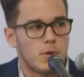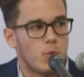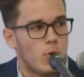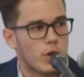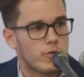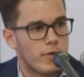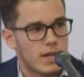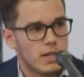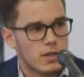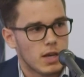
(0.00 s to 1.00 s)
be work
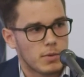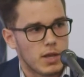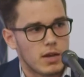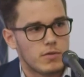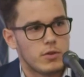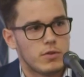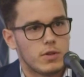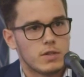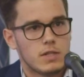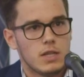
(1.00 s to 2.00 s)
ready coming out of
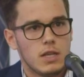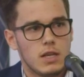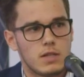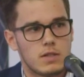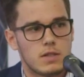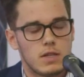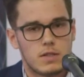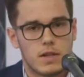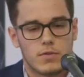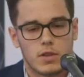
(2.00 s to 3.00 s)
university is
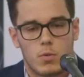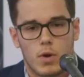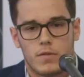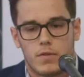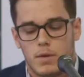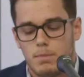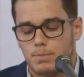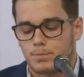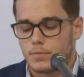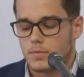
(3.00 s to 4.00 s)
definitely one of them.
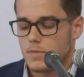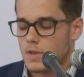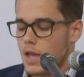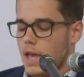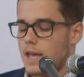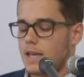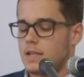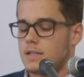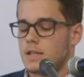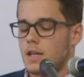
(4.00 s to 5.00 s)

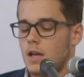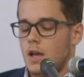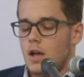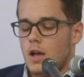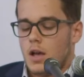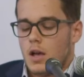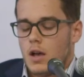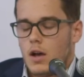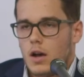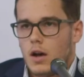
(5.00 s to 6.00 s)
And
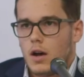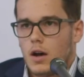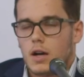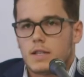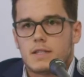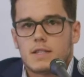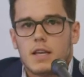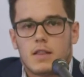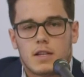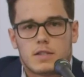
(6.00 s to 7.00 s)
I'd
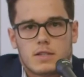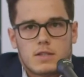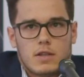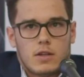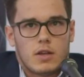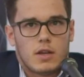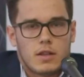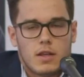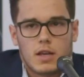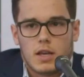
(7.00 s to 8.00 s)
say that's,
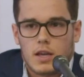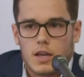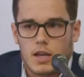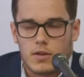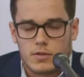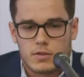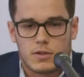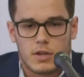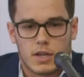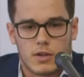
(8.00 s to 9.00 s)
and
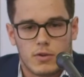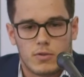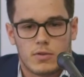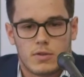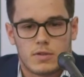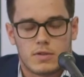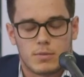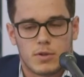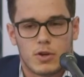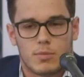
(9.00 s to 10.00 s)
to echo some
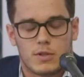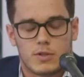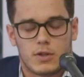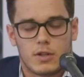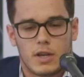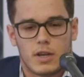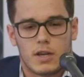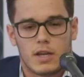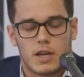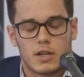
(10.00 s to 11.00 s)
of the comments earlier,
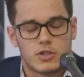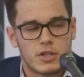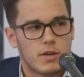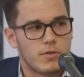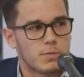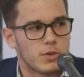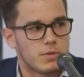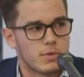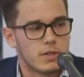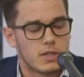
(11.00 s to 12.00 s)
a shared
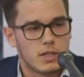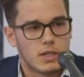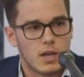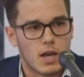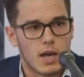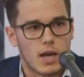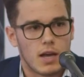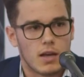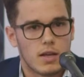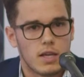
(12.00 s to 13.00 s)
responsibility.
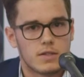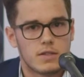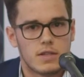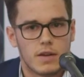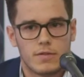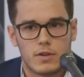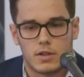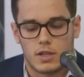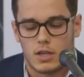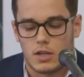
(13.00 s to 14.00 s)
It's
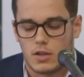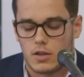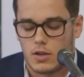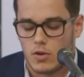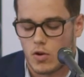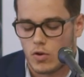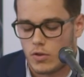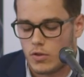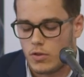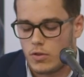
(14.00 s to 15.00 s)
definitely
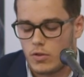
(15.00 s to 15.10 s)
on